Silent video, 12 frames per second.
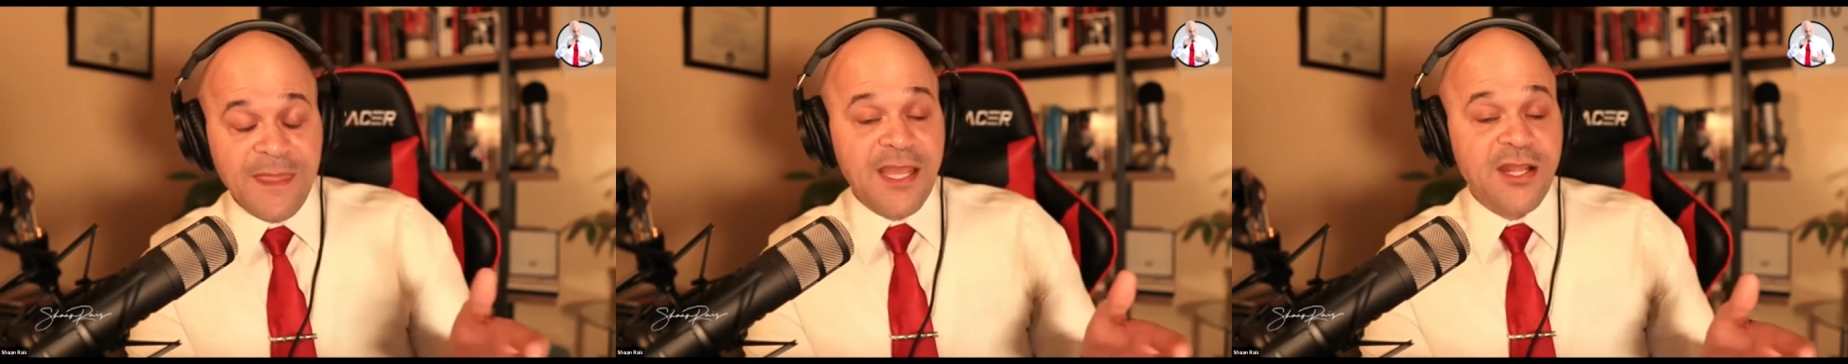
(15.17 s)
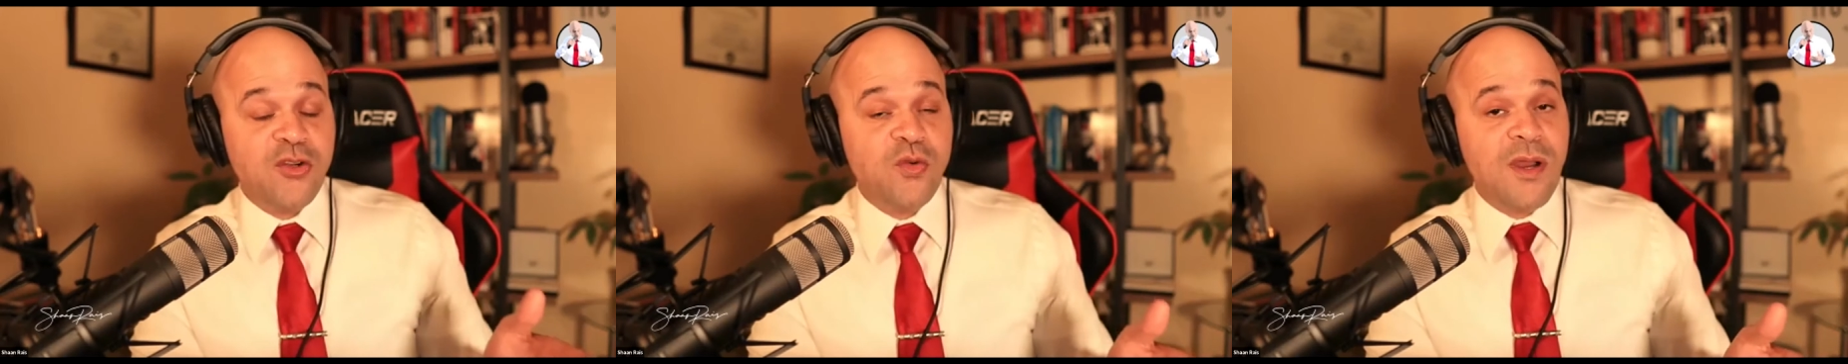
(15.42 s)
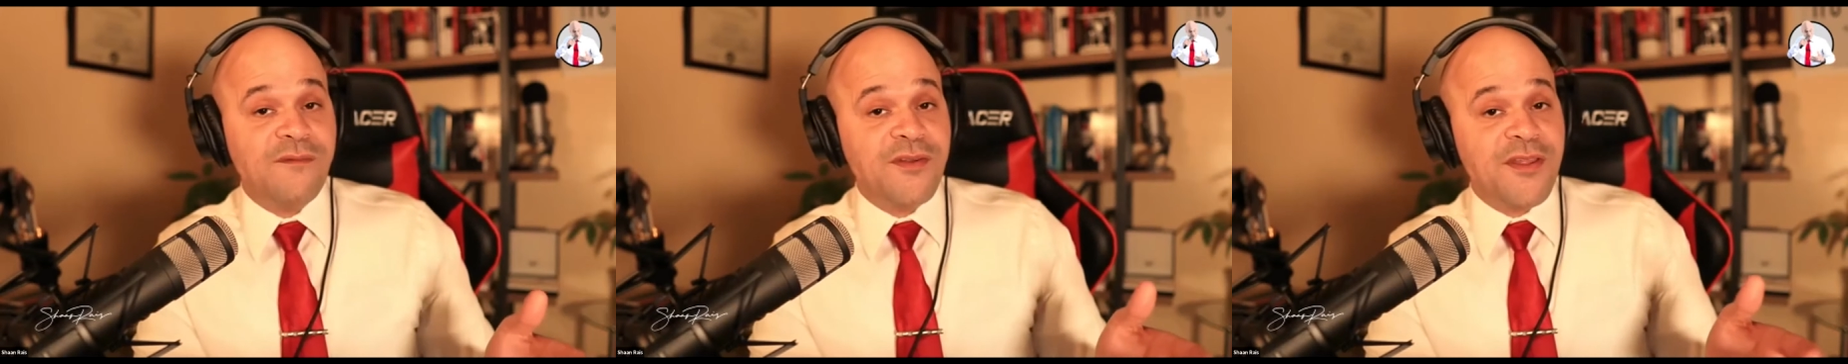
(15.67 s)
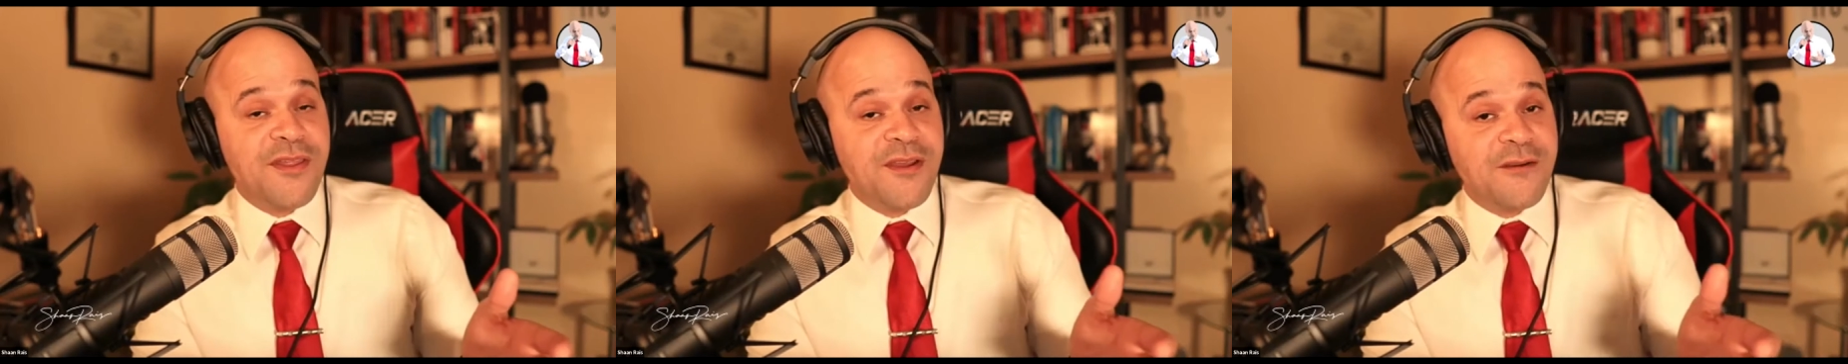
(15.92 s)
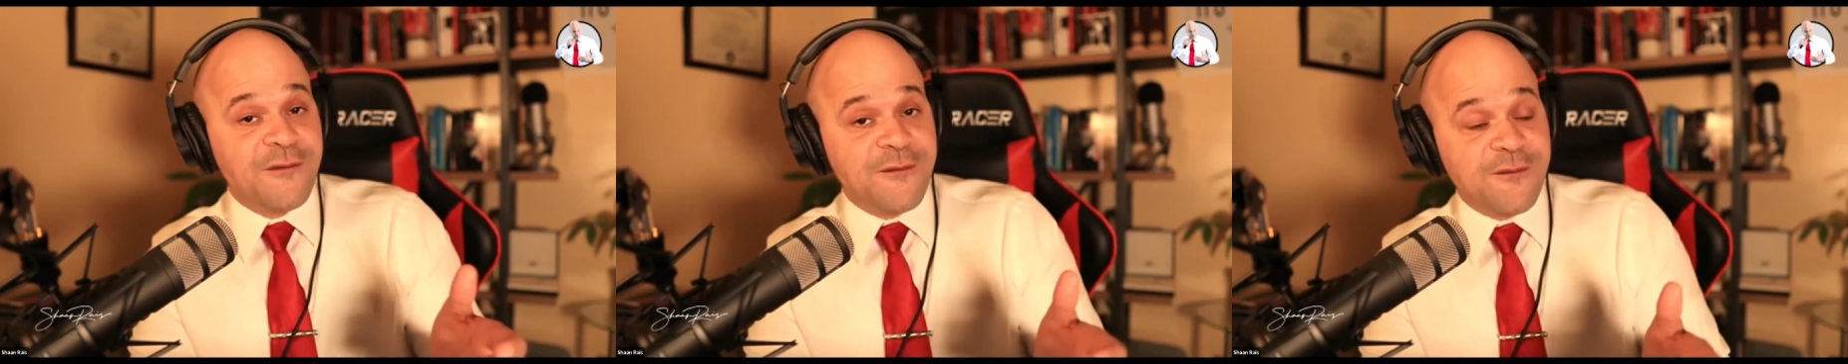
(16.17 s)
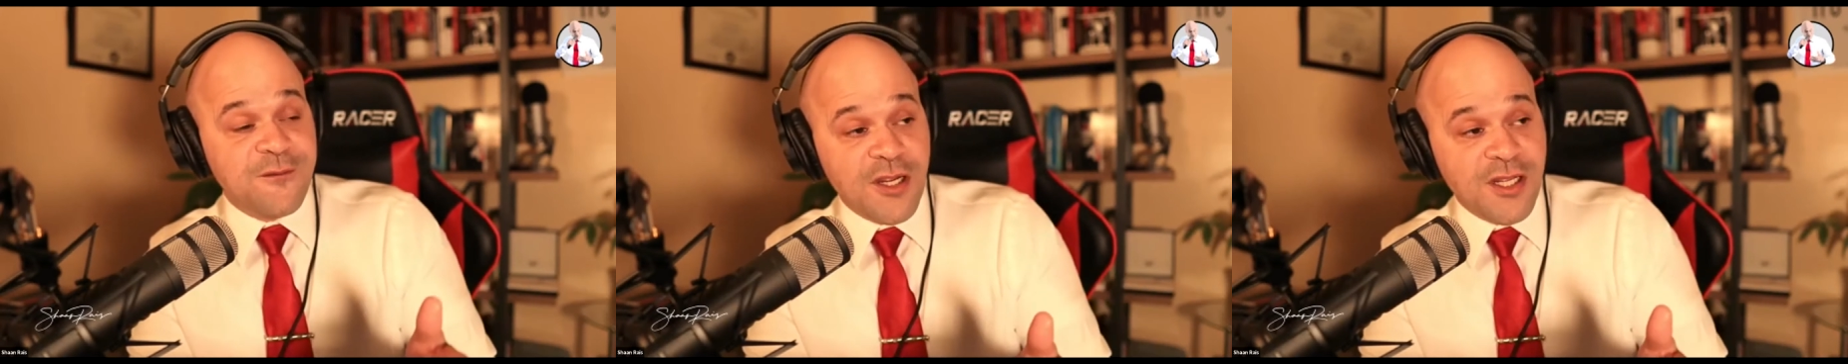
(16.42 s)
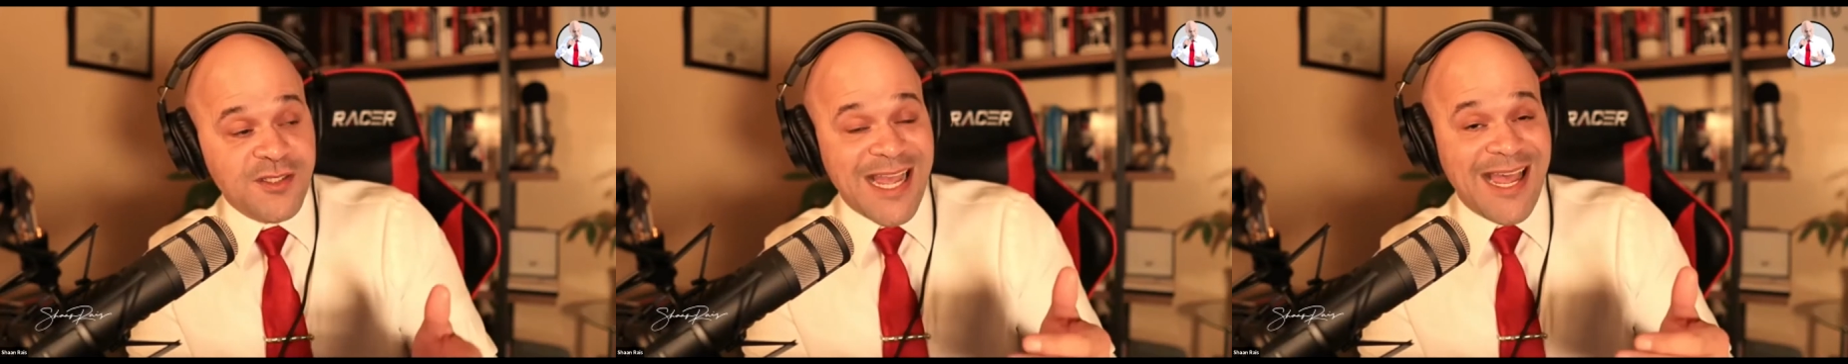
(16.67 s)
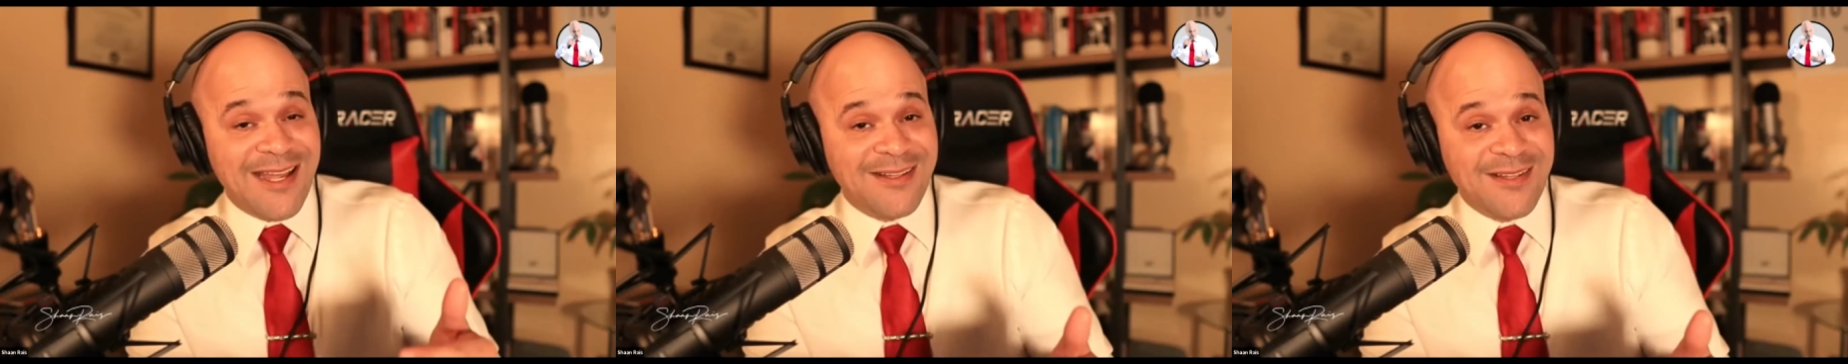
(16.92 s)
and whoever their friends
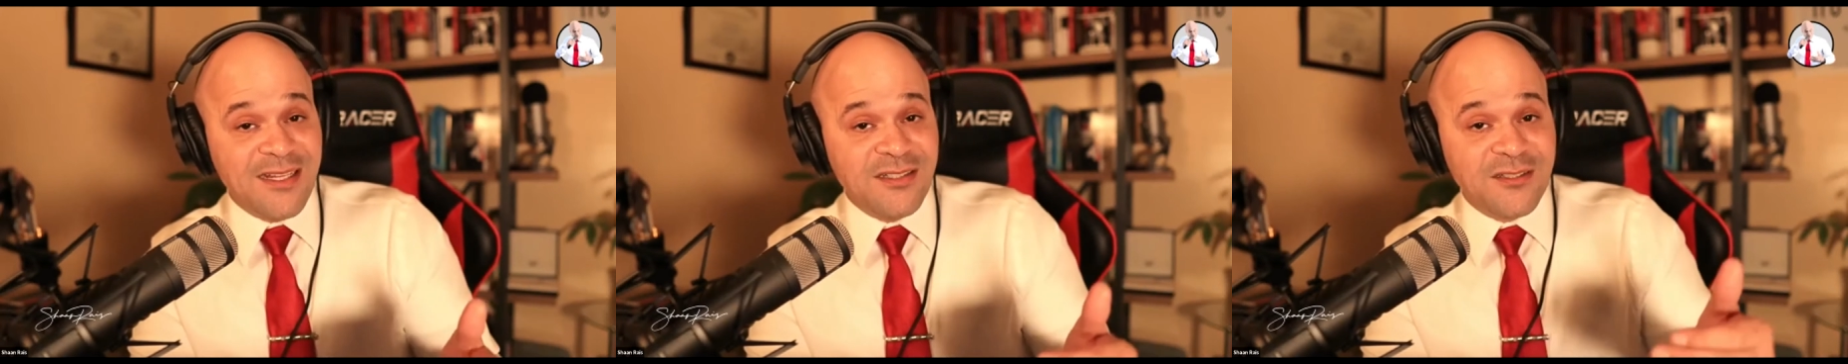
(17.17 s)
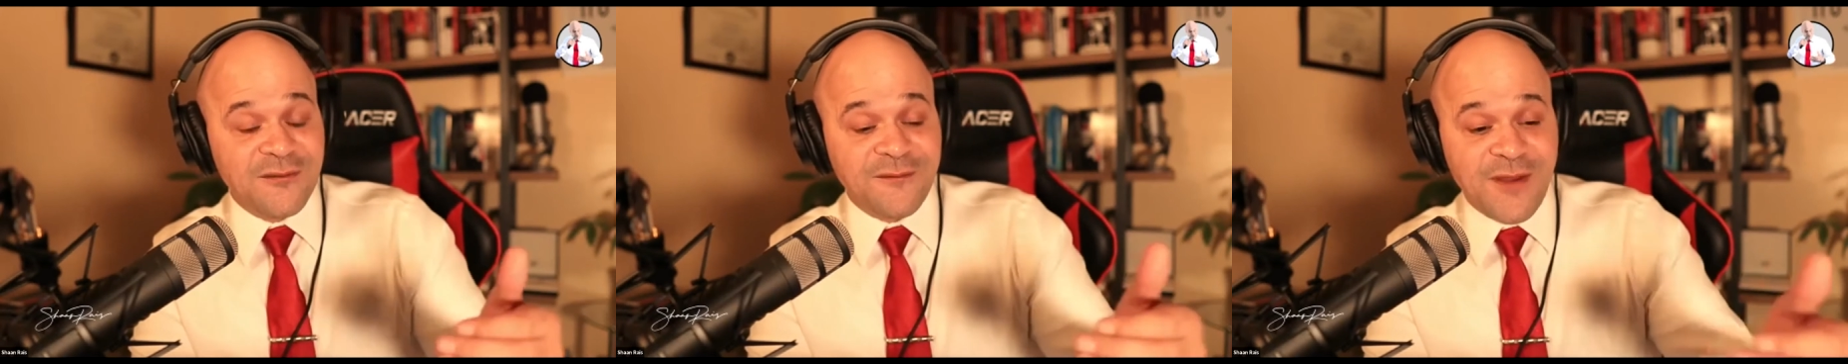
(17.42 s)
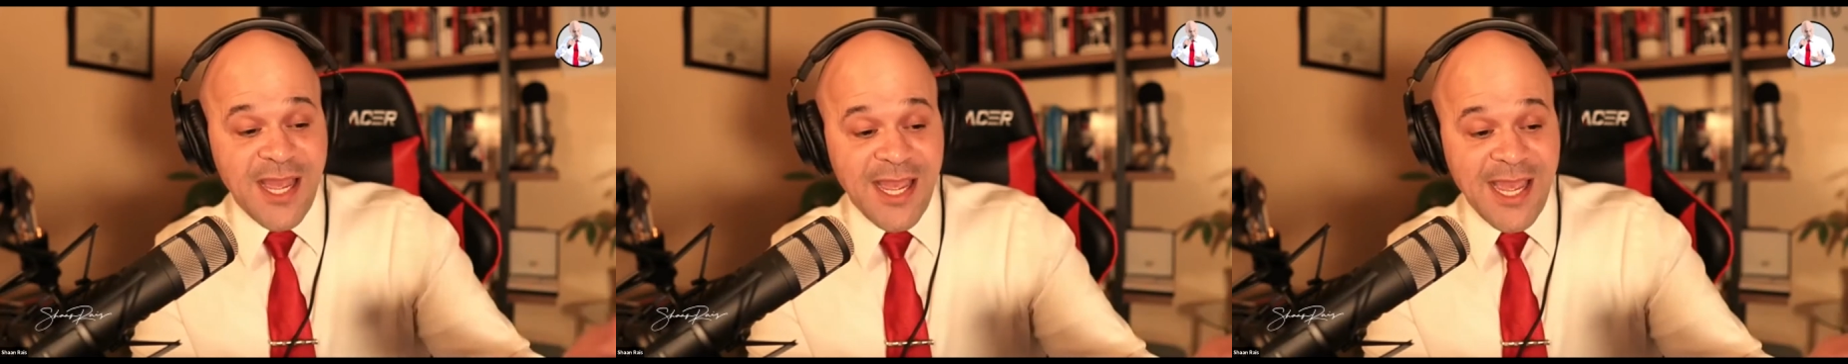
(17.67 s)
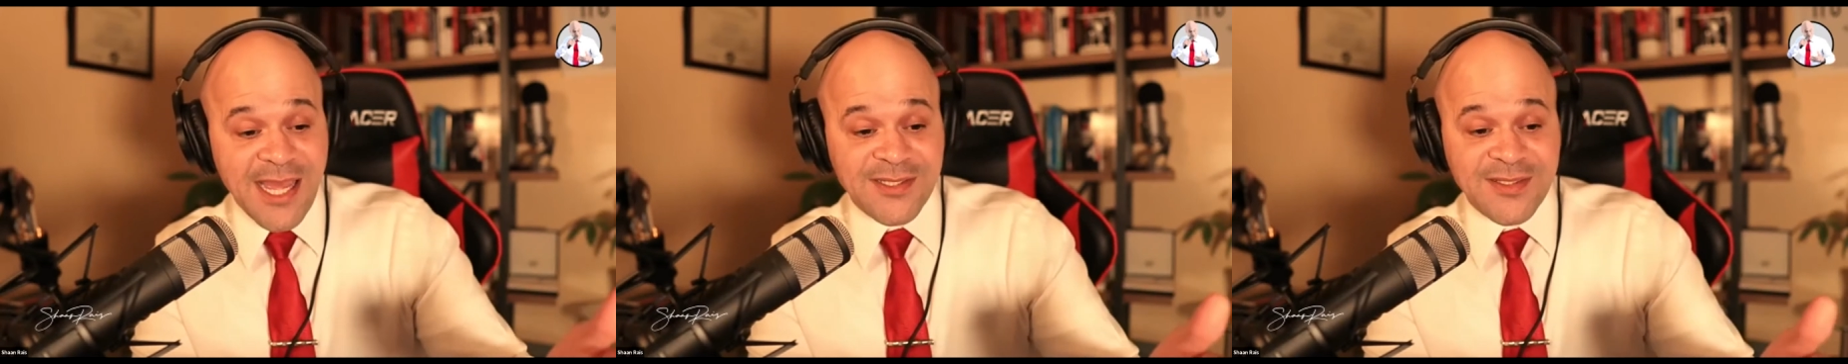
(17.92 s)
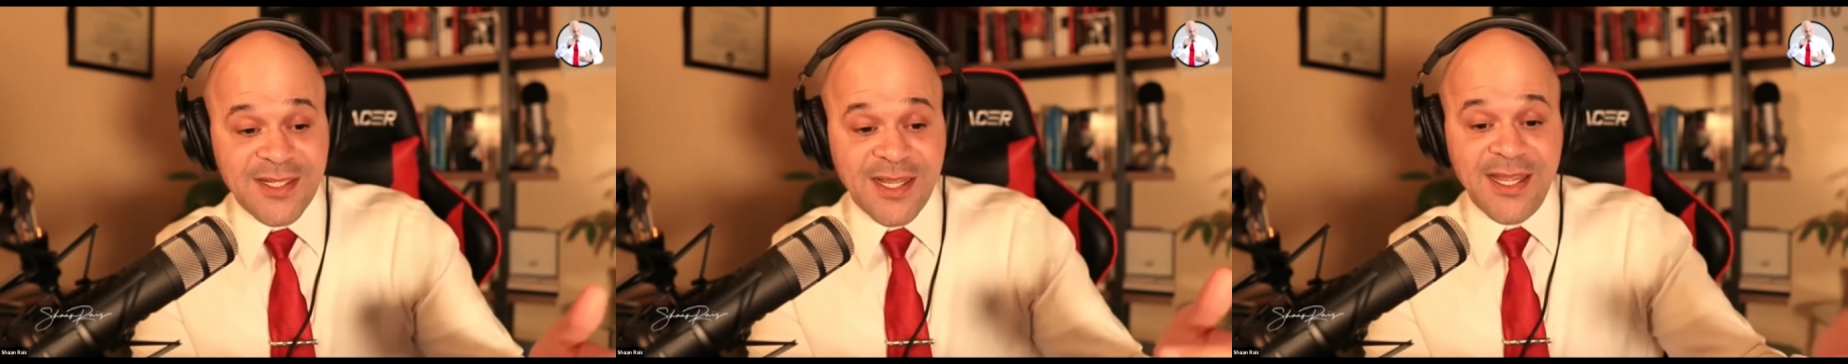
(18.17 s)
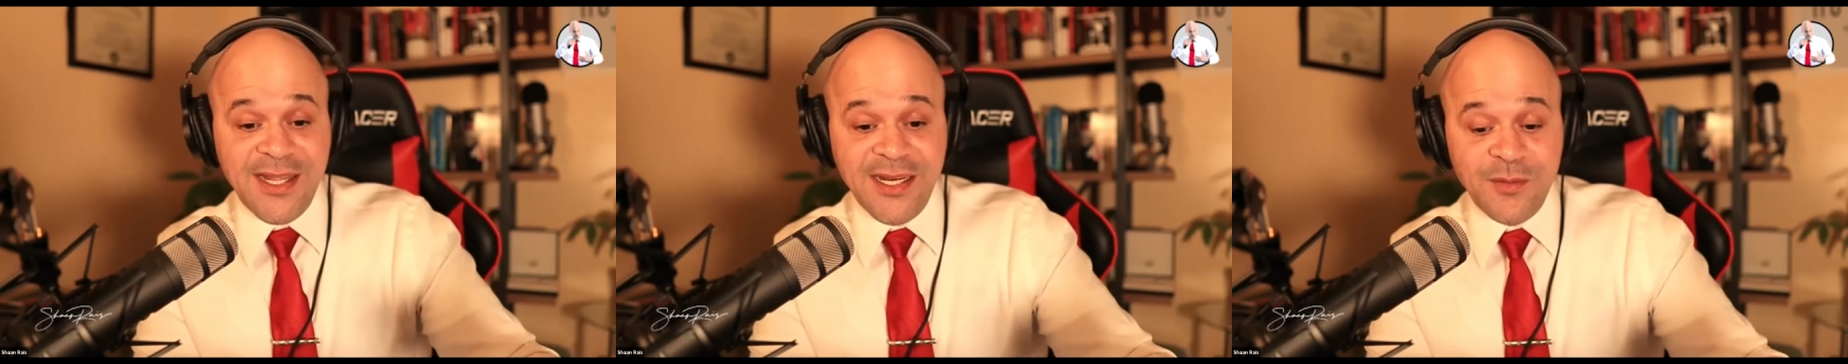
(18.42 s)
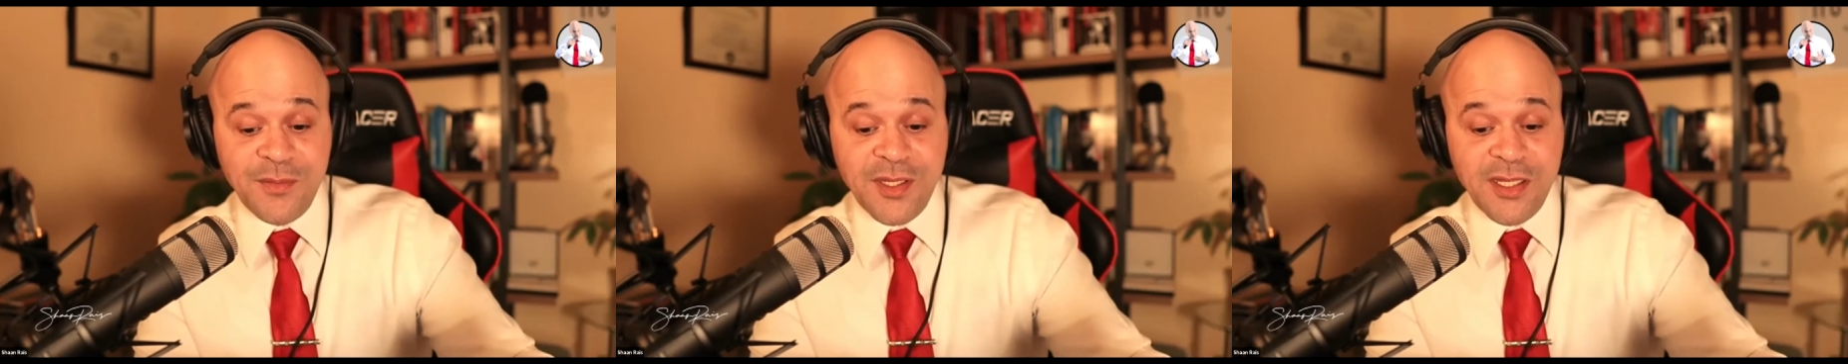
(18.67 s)
identify as the enemy